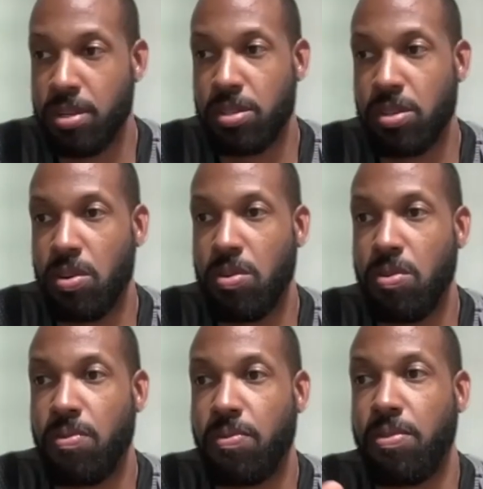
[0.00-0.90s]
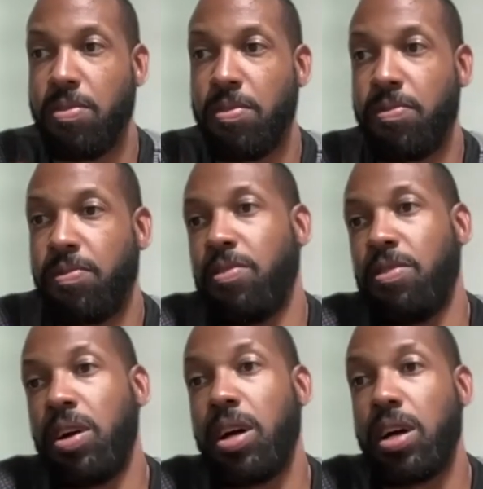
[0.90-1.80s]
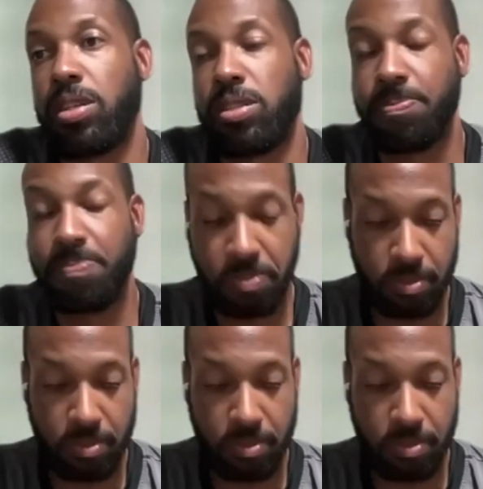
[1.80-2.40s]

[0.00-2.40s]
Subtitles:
So for us,